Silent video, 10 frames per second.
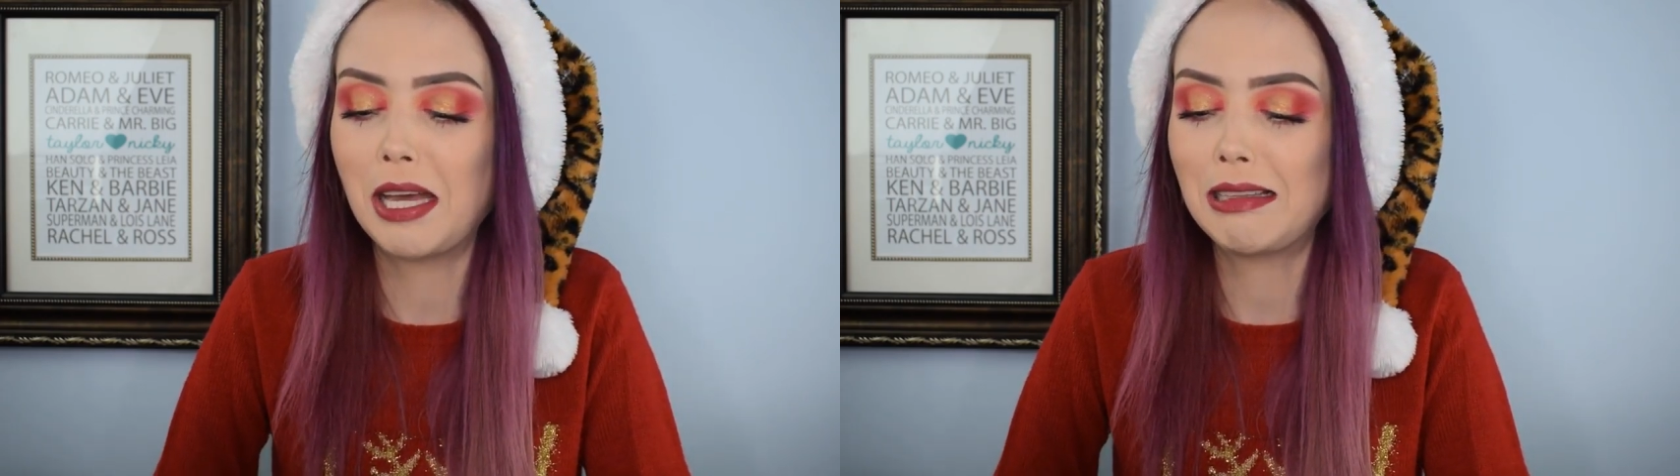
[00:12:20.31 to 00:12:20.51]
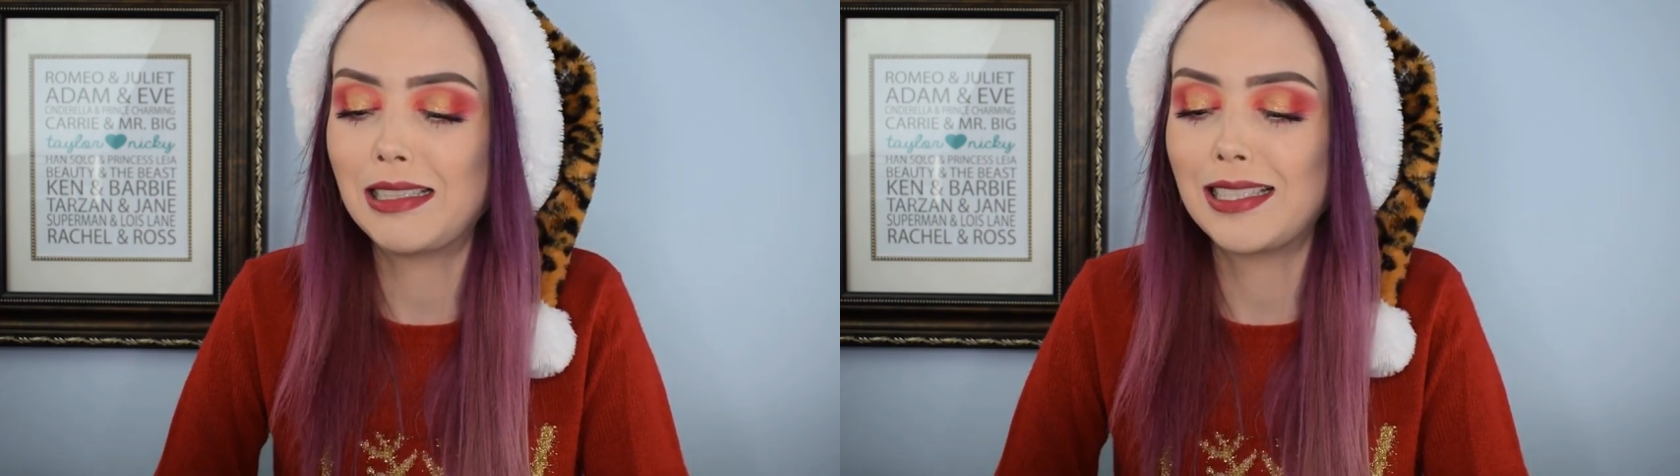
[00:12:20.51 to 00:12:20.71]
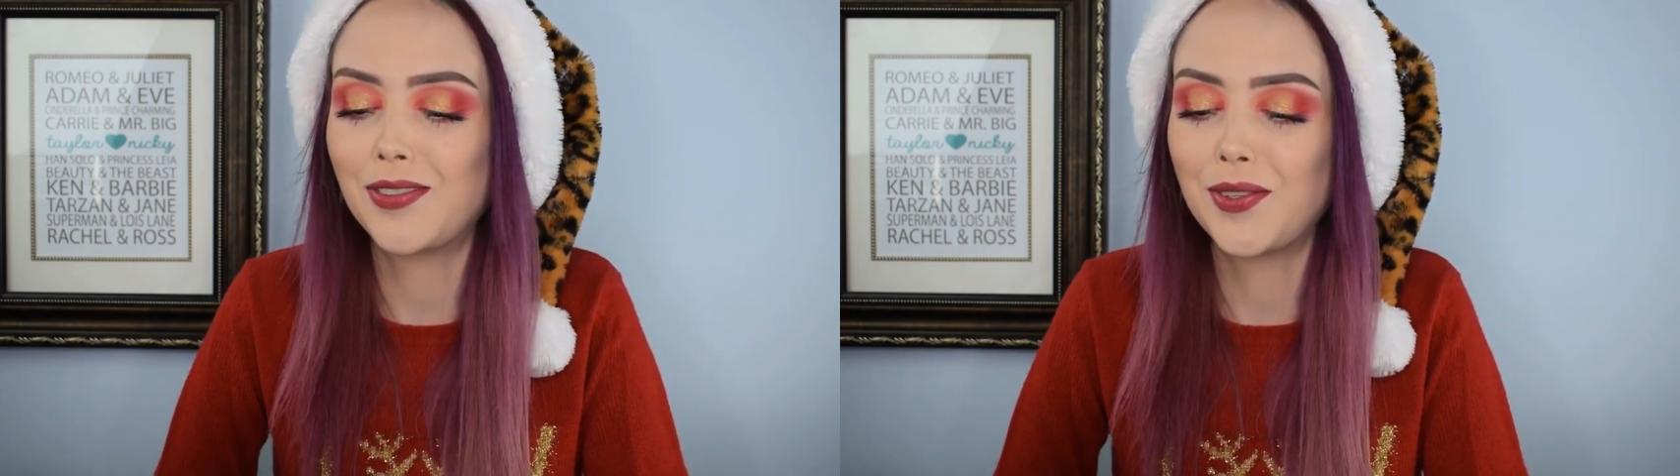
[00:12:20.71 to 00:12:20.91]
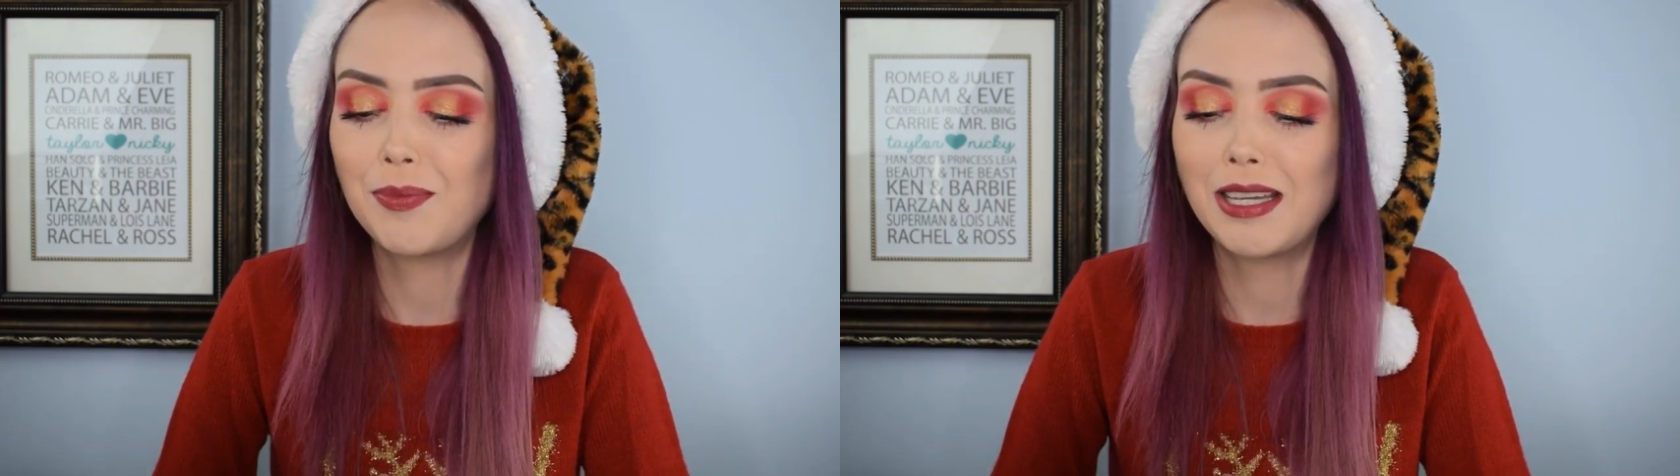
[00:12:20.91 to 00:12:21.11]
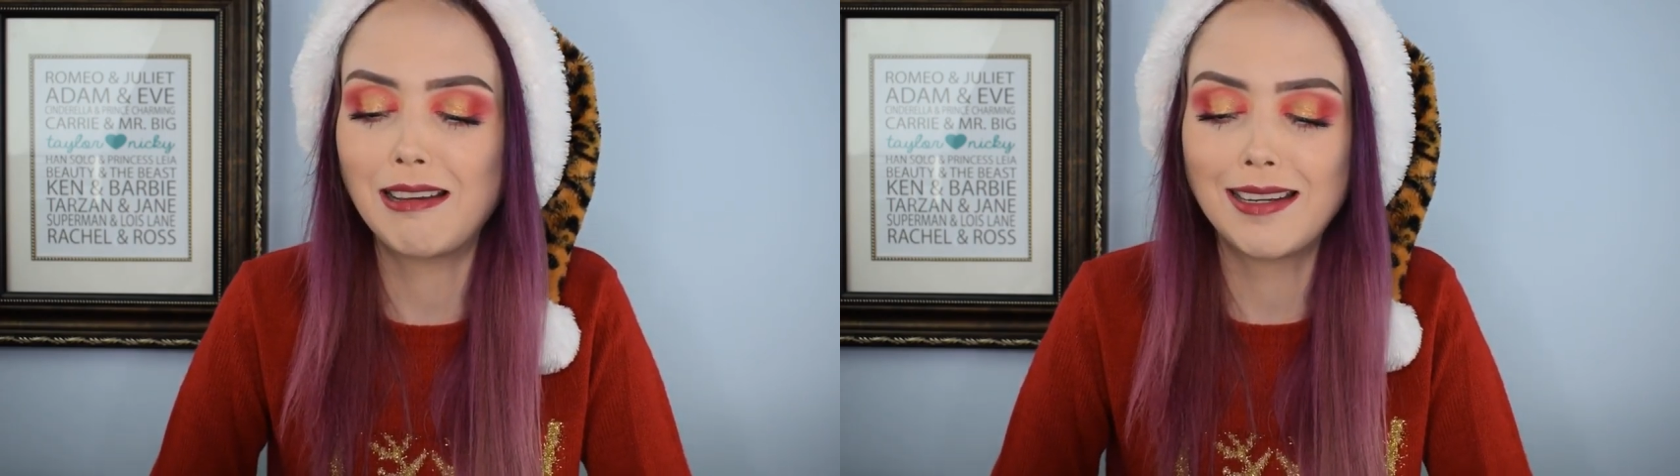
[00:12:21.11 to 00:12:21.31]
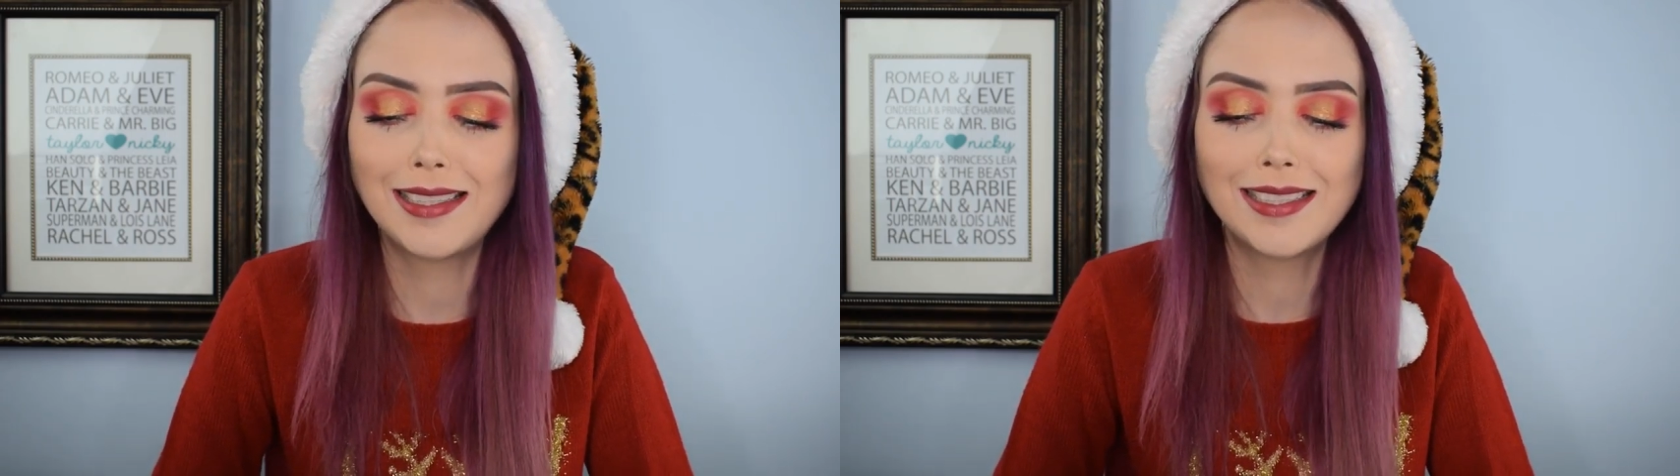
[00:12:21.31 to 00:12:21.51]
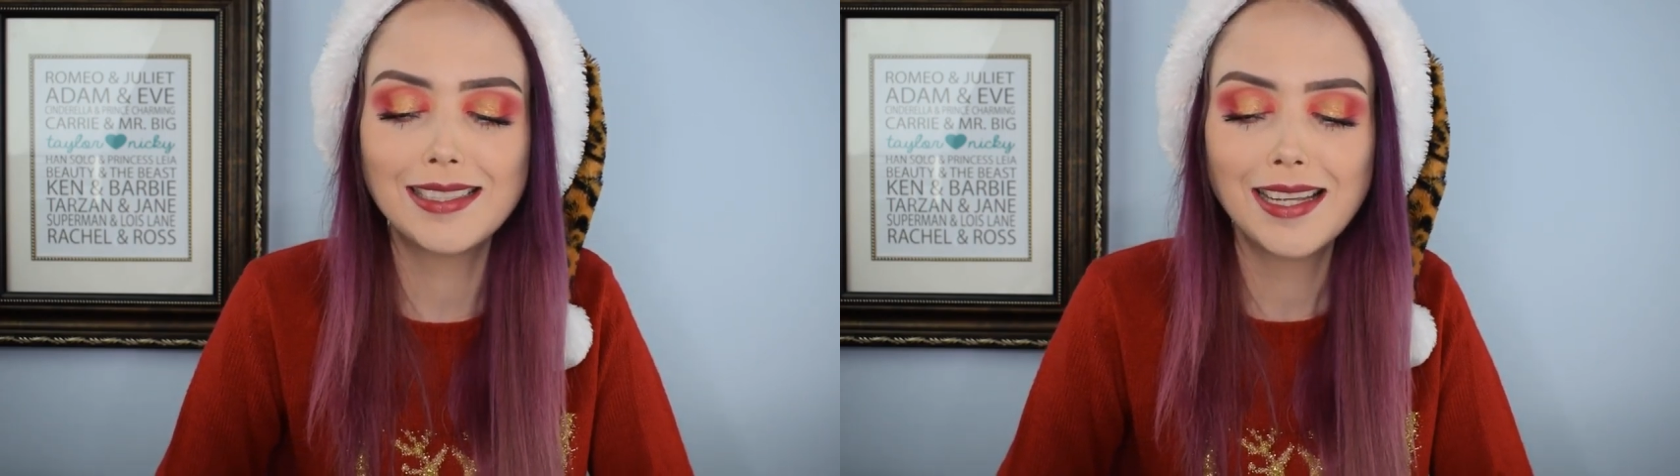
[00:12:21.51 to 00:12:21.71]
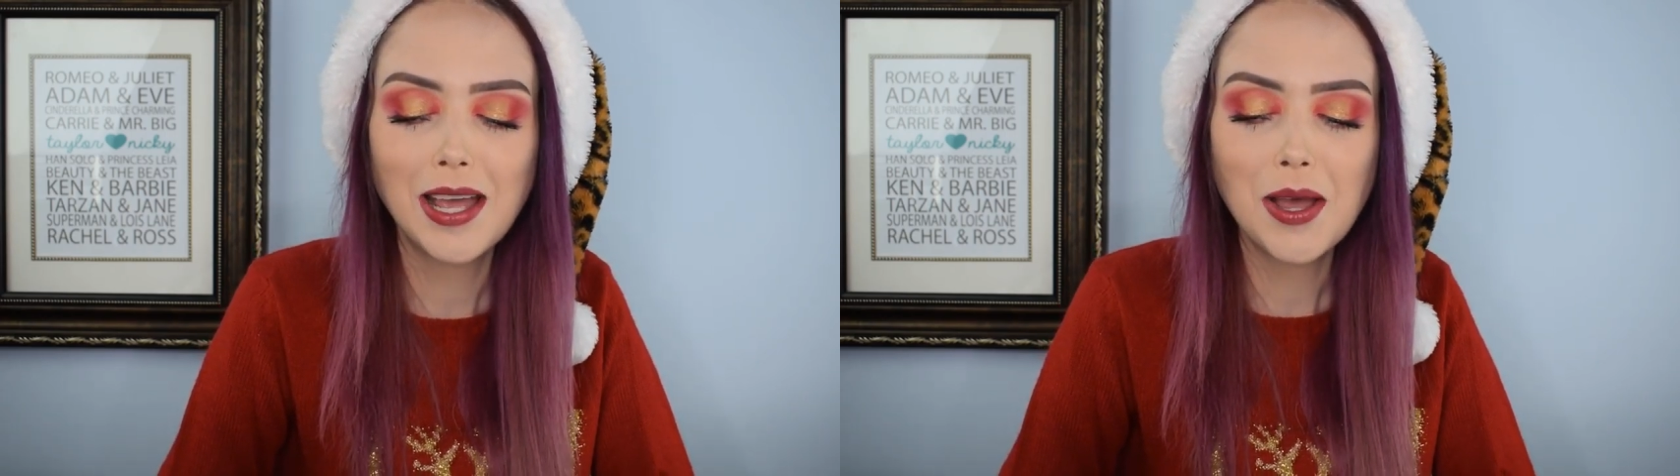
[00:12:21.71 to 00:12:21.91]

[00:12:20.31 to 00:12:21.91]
palette, if I'm being honest.